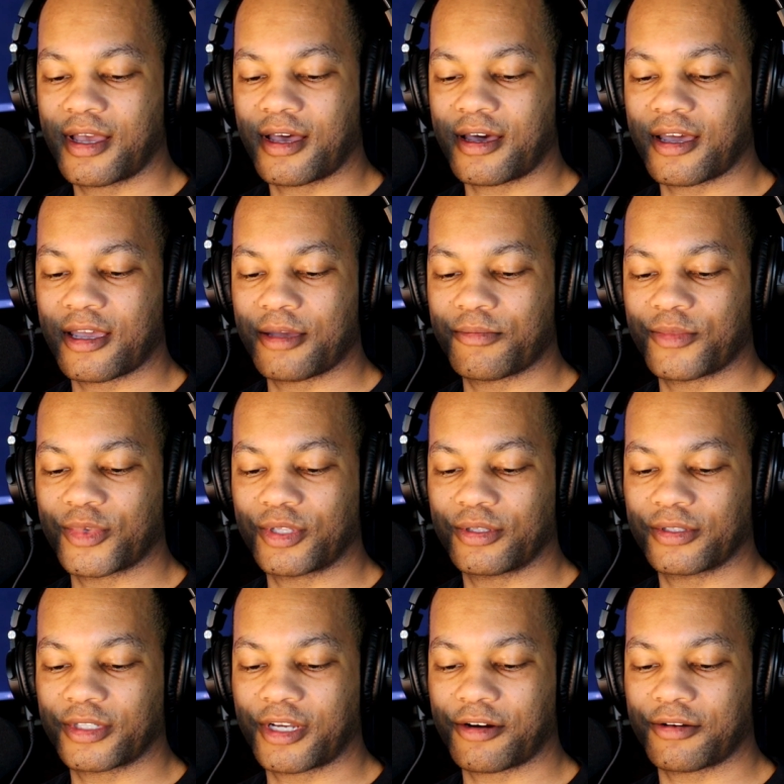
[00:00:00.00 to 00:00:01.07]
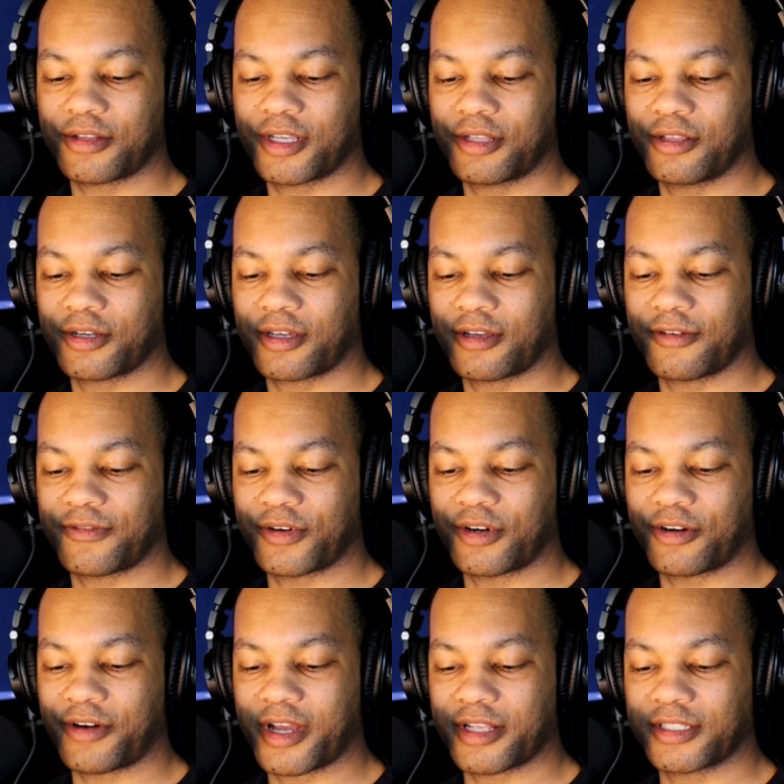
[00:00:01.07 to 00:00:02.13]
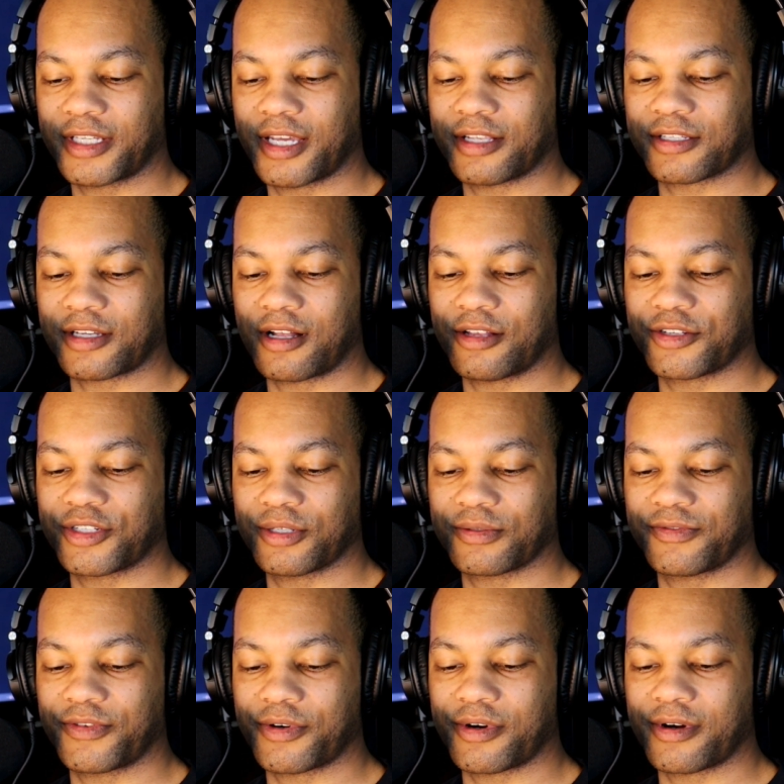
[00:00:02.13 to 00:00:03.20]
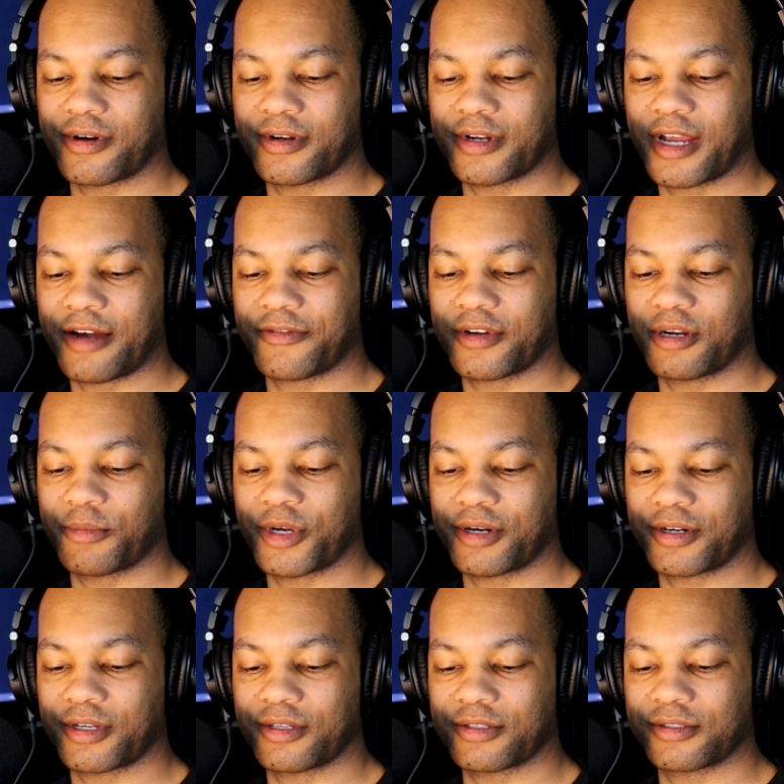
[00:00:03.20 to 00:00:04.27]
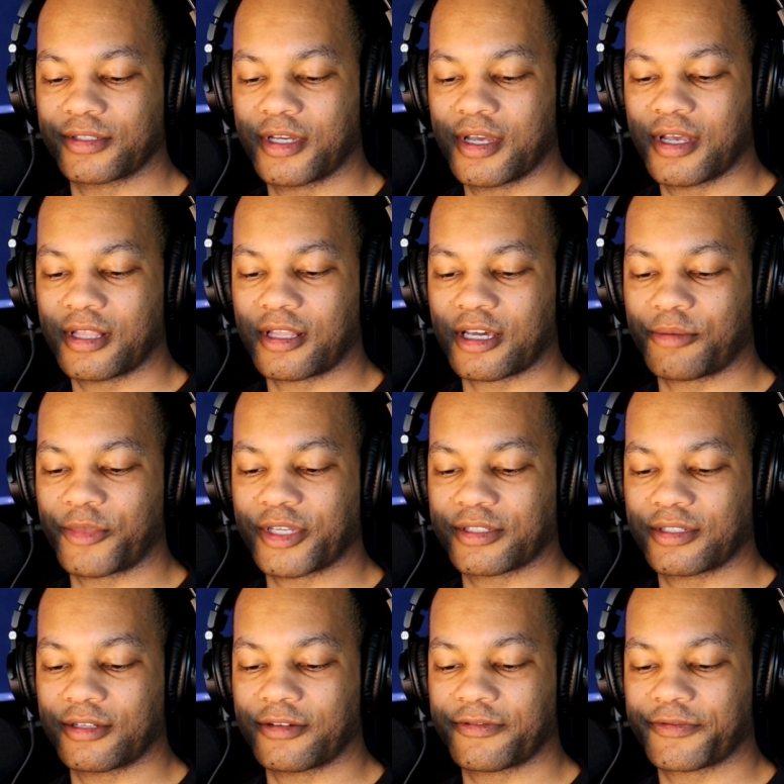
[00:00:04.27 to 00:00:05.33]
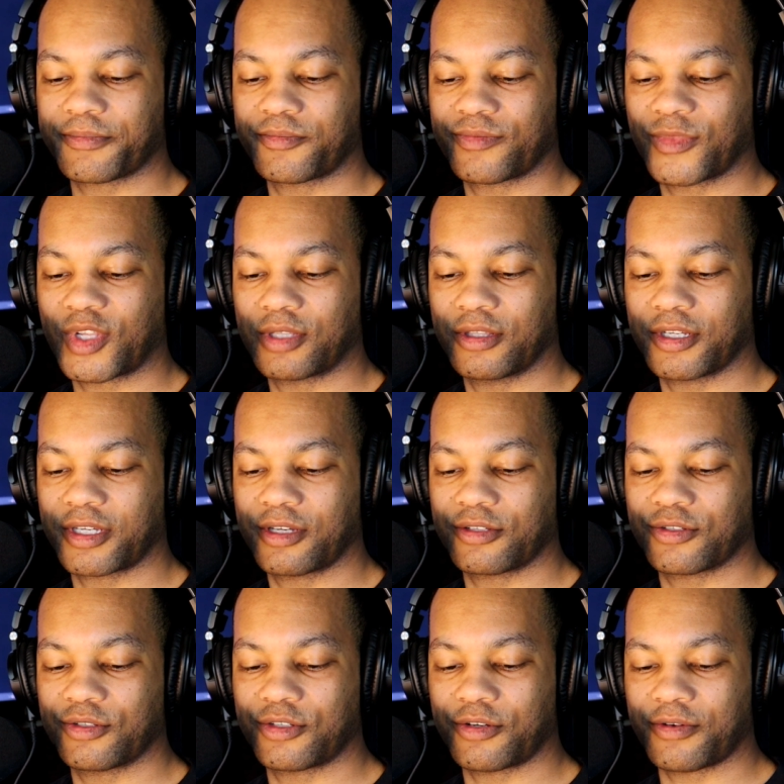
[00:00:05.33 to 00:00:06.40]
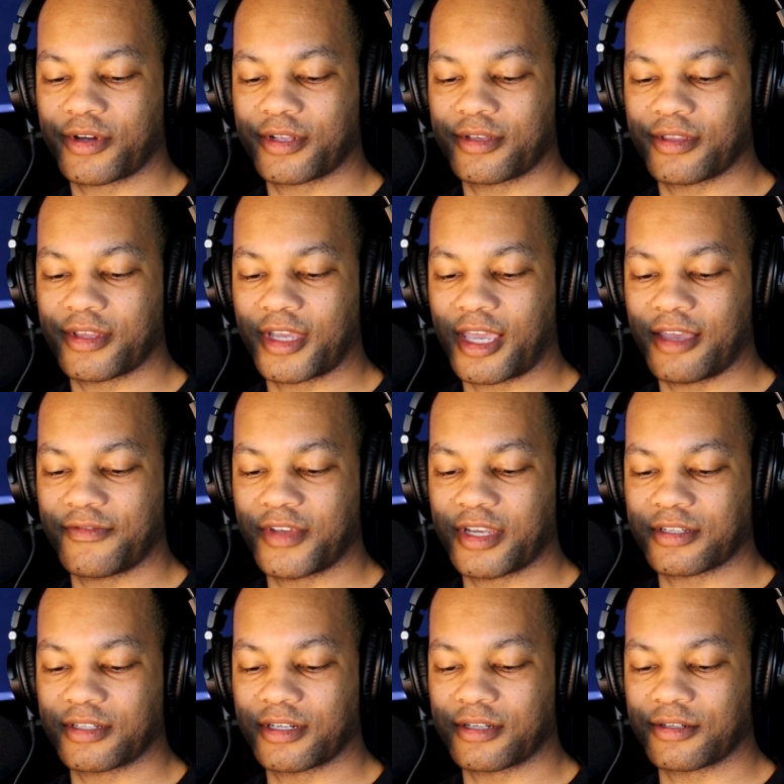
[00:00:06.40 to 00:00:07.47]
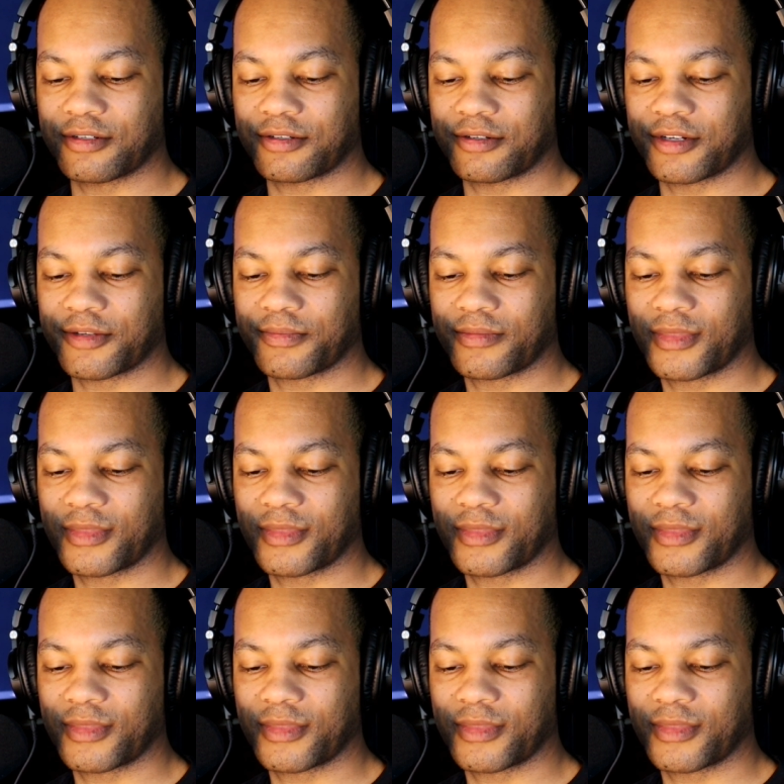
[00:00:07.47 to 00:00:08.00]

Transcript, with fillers: I am currently looking for grants and scholarships for African Americans like myself looking to join the aviation industry.